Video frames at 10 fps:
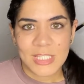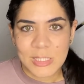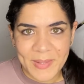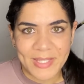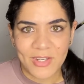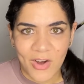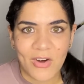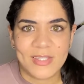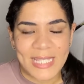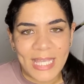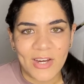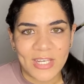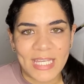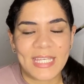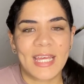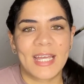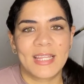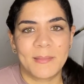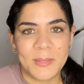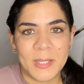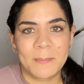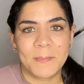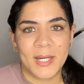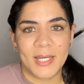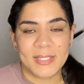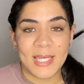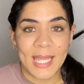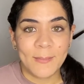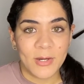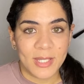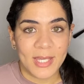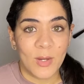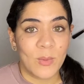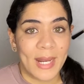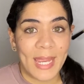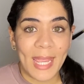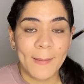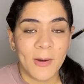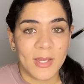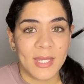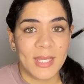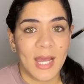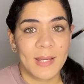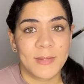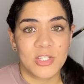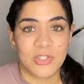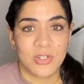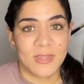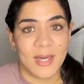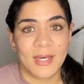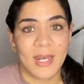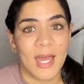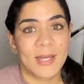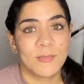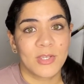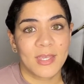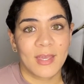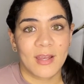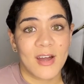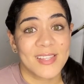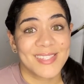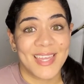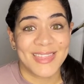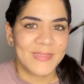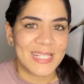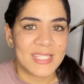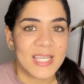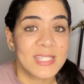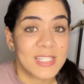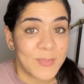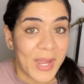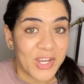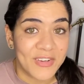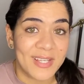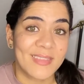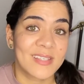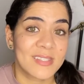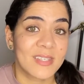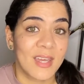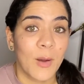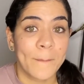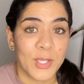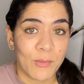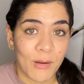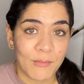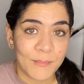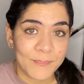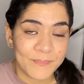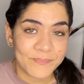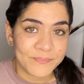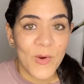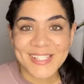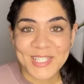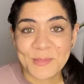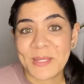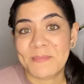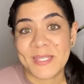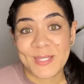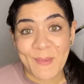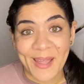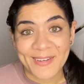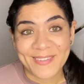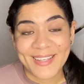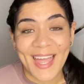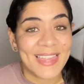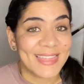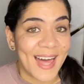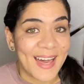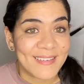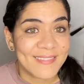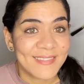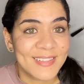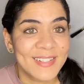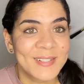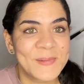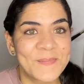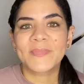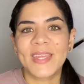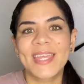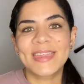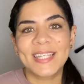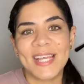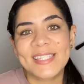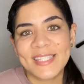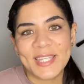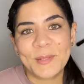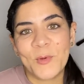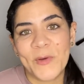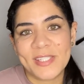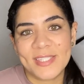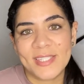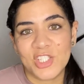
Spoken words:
spend all day on it. I limit my time on it. And when I am on it, I make sure that I am looking at content that's inspiring, that's going to help me grow, or that's going to make me smile and laugh. The last thing that I'm going to